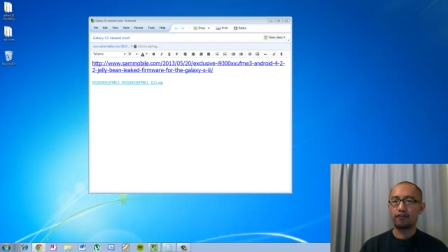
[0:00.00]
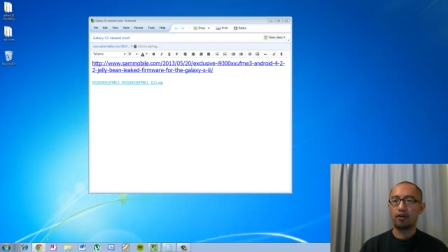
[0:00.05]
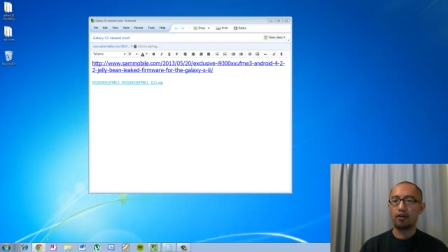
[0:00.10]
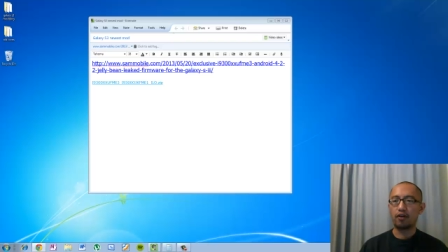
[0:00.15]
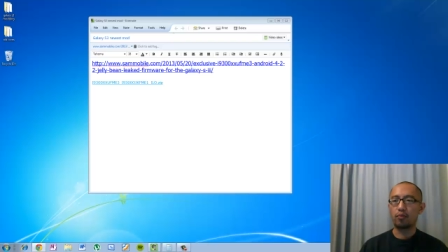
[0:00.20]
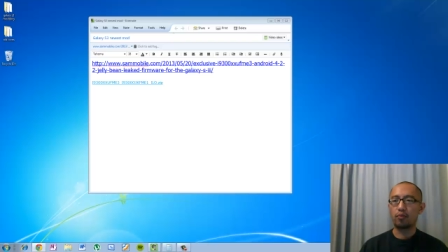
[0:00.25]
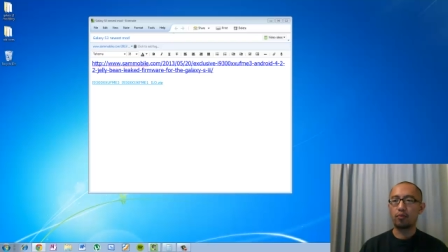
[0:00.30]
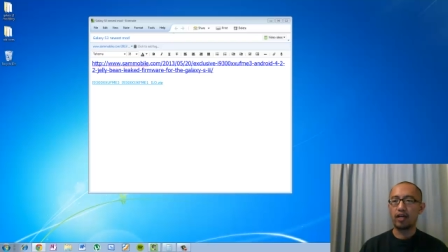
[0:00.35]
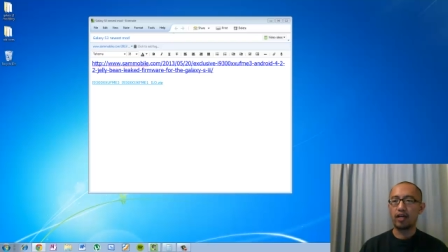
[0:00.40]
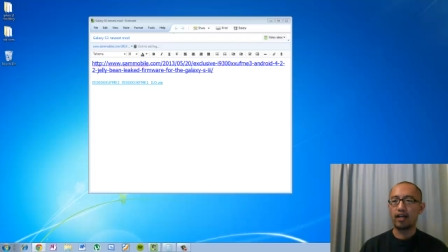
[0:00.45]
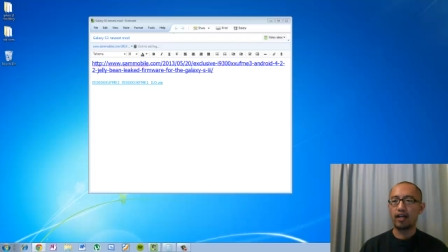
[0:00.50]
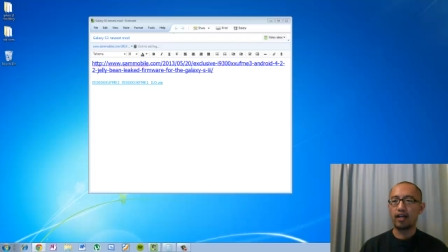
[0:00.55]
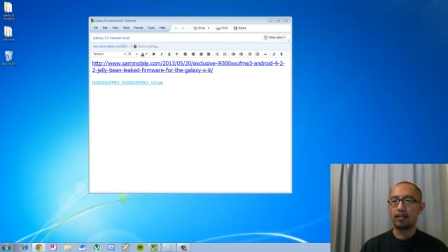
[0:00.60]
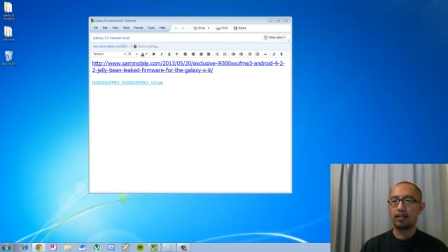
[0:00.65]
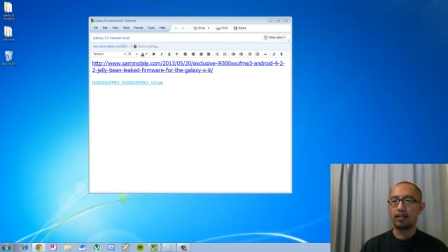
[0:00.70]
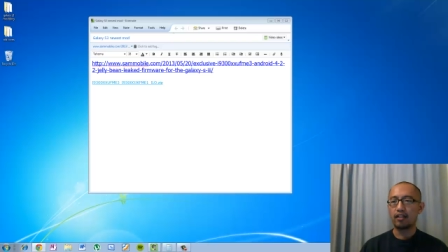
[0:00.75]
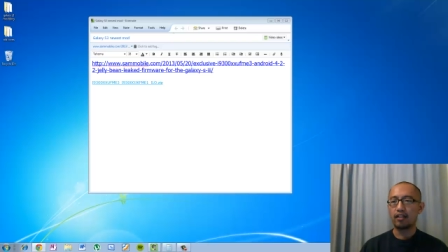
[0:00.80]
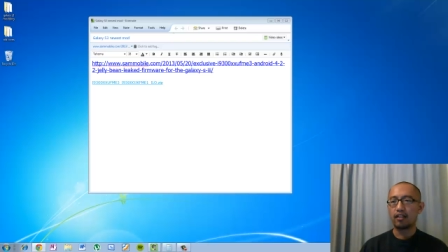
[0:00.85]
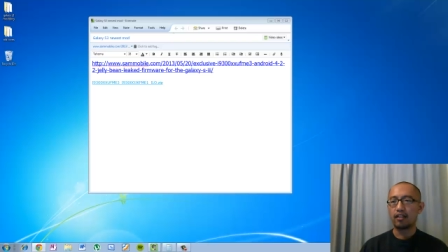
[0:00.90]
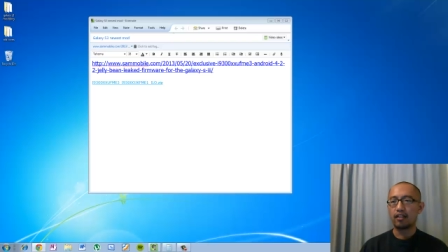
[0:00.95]
firmware
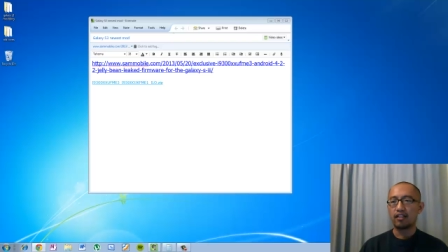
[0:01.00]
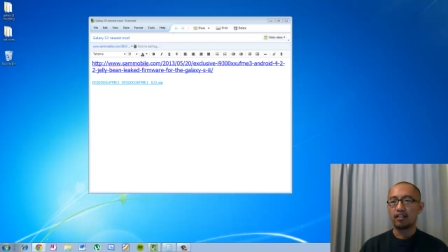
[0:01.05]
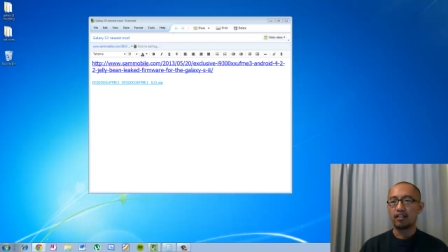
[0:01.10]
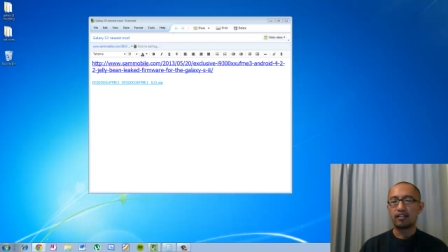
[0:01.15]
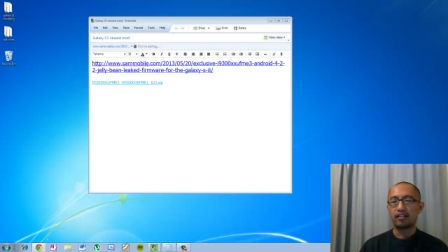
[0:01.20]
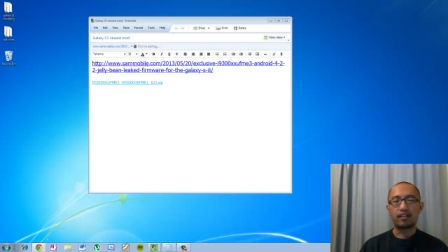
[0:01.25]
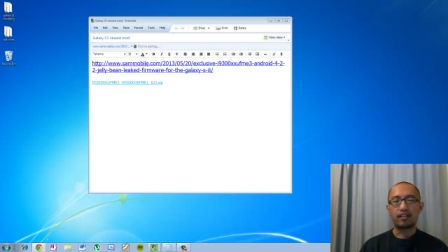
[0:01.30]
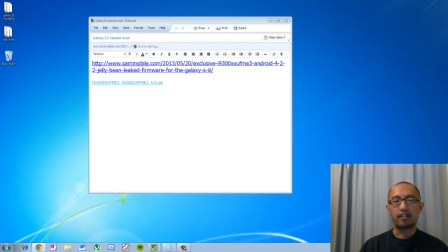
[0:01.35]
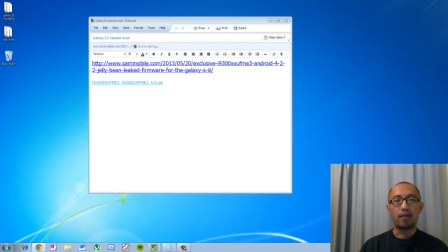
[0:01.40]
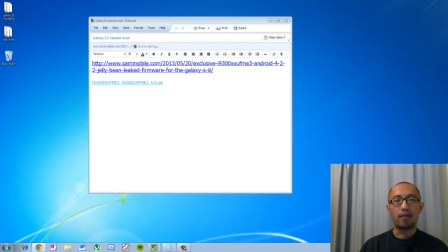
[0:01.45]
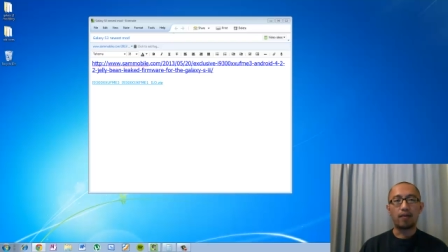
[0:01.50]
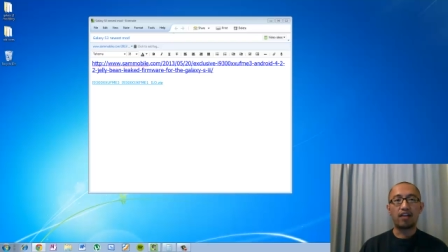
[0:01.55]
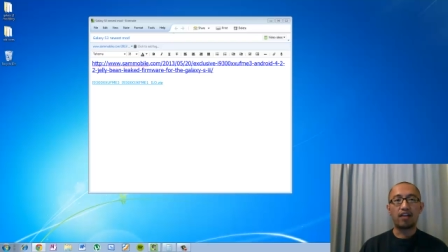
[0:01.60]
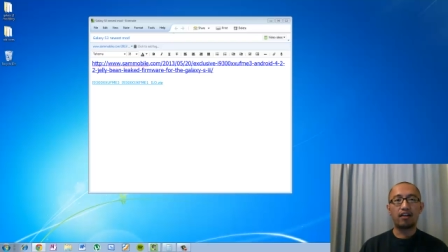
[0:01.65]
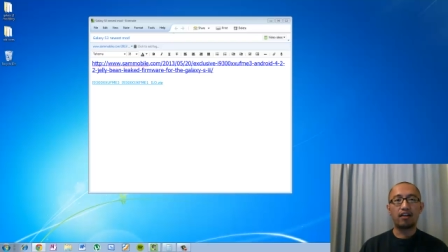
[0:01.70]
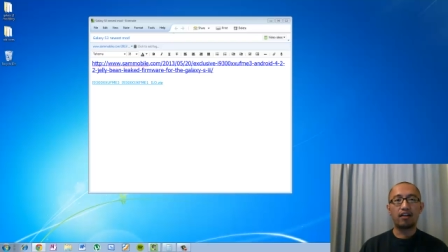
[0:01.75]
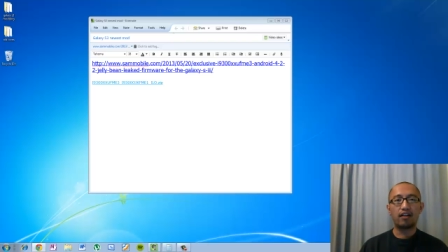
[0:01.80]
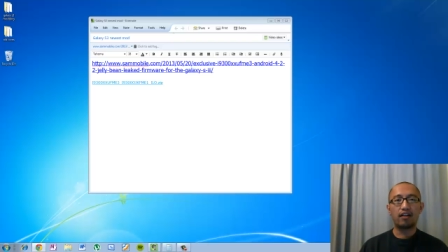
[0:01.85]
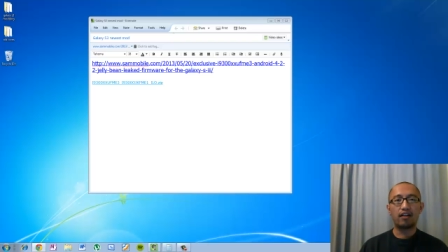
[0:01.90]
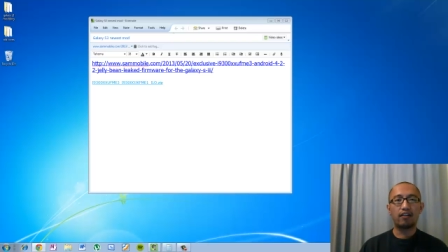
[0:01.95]
some
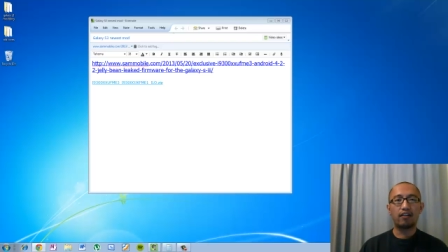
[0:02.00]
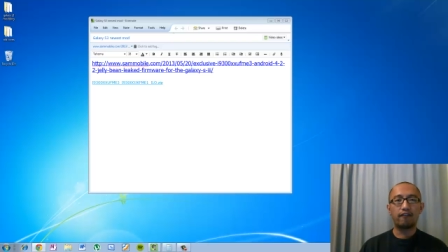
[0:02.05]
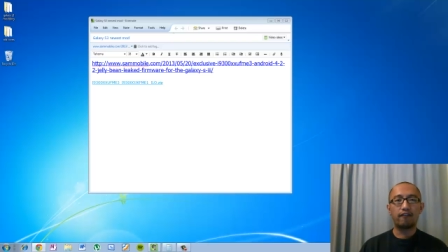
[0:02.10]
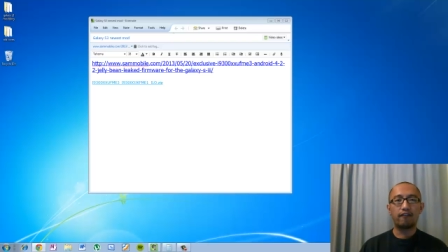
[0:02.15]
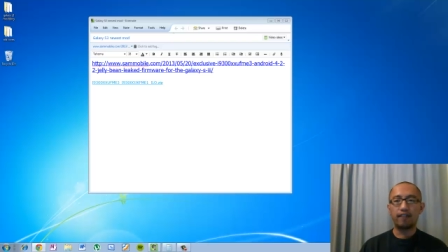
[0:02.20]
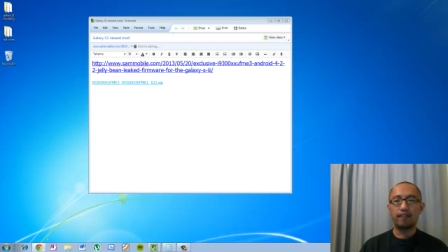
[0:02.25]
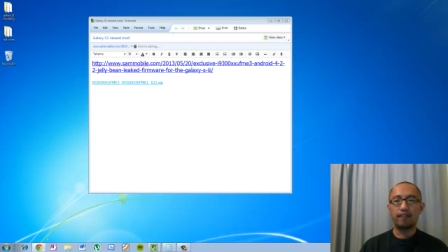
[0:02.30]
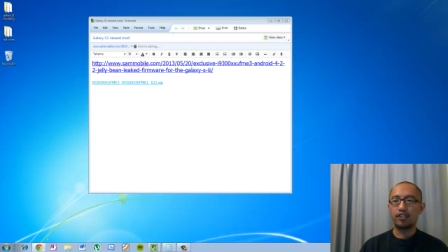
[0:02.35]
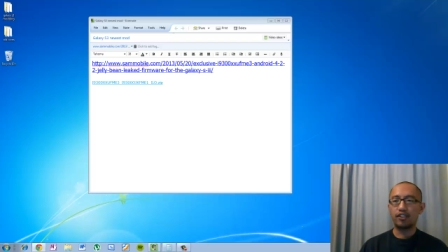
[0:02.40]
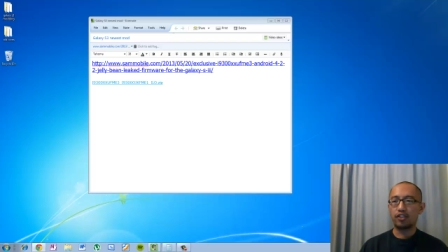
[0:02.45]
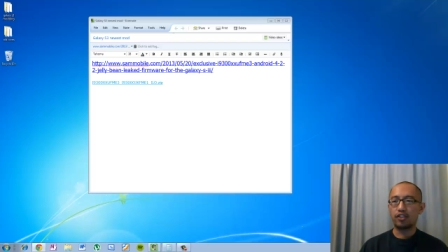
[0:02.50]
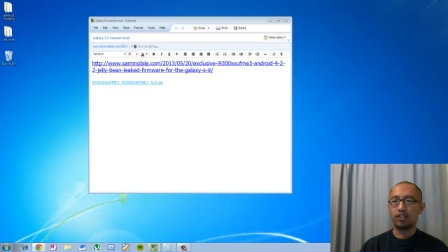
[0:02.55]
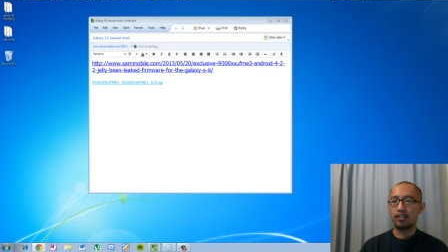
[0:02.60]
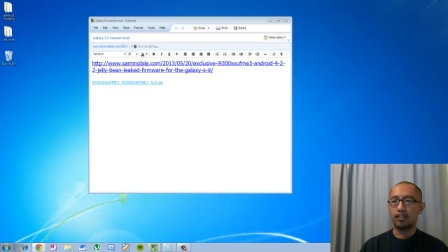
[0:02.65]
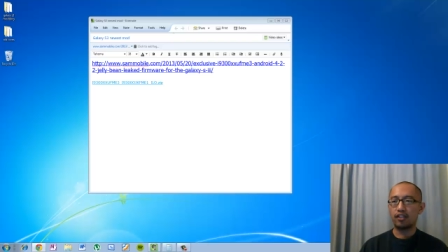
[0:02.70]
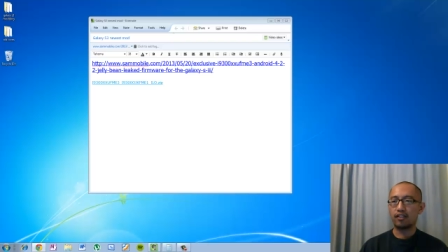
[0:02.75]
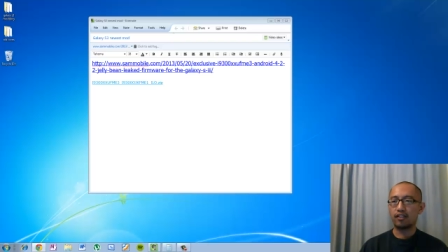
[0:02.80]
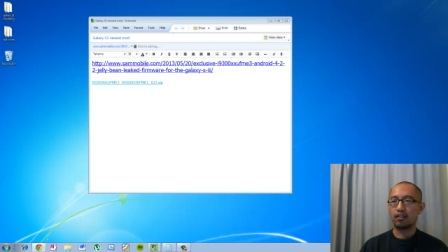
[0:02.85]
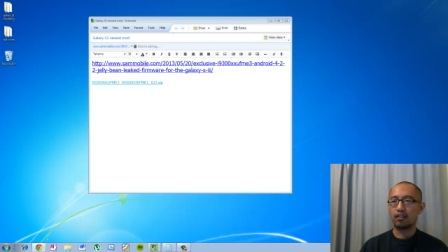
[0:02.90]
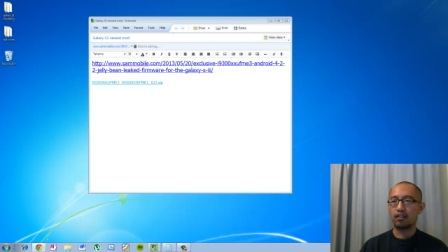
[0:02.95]
other
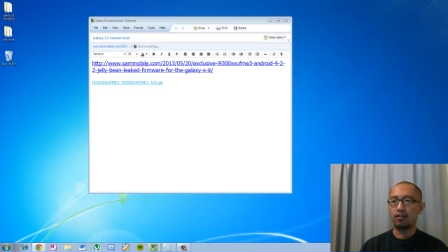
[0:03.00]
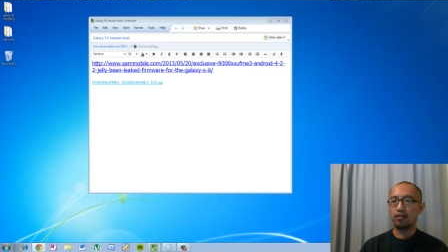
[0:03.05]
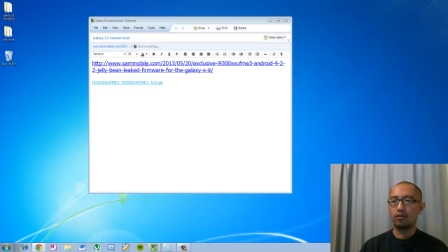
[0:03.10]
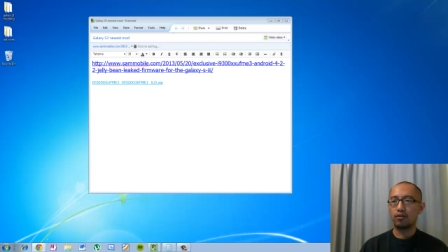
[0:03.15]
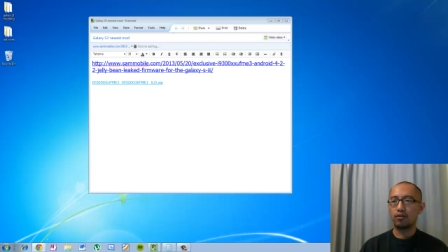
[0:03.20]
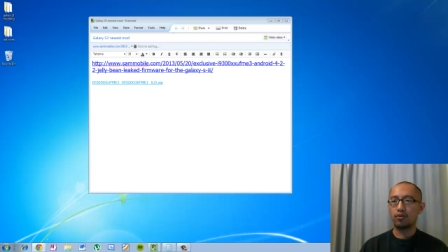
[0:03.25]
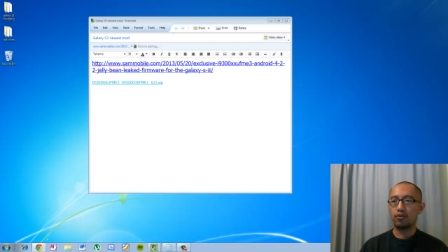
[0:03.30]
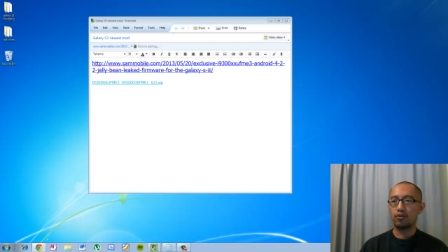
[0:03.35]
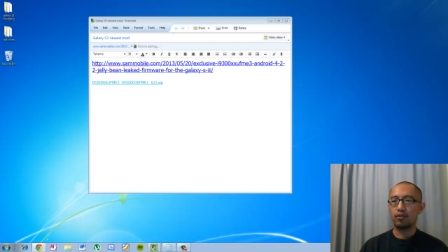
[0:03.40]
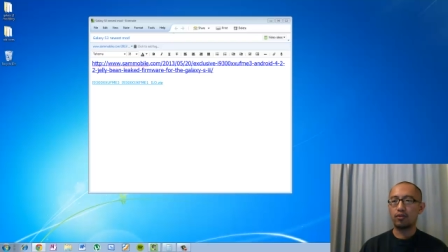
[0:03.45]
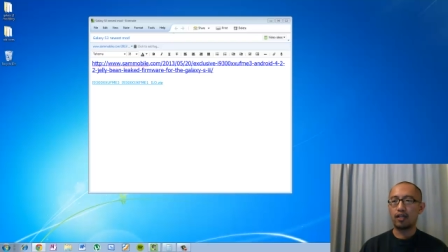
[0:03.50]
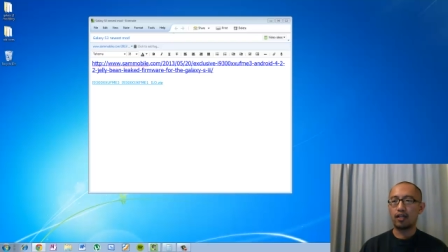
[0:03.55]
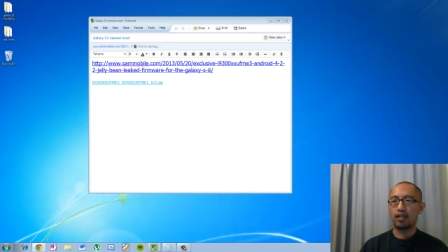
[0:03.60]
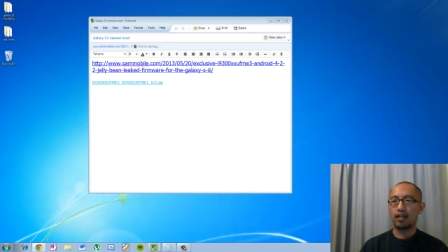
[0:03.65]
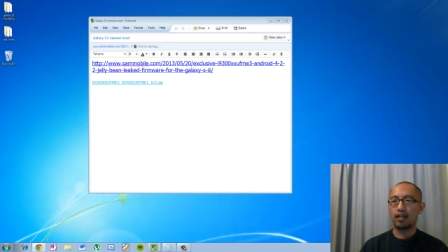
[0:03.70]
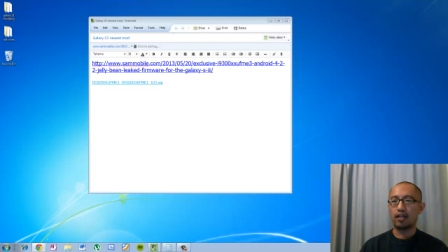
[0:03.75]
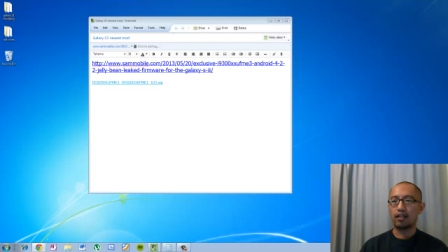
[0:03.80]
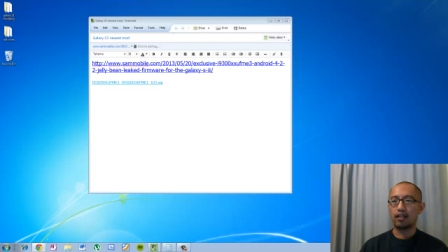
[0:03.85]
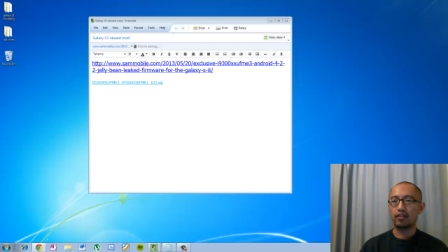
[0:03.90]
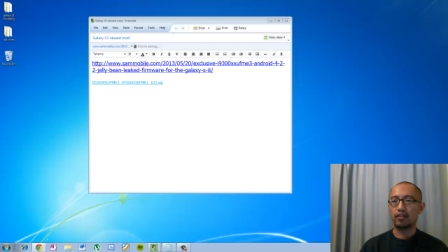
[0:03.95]
features include
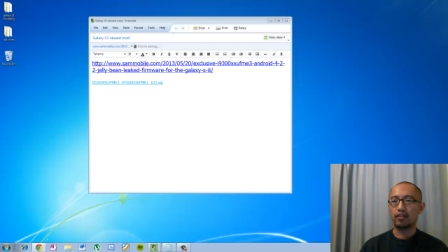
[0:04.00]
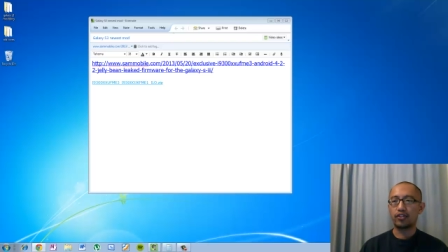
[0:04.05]
uh,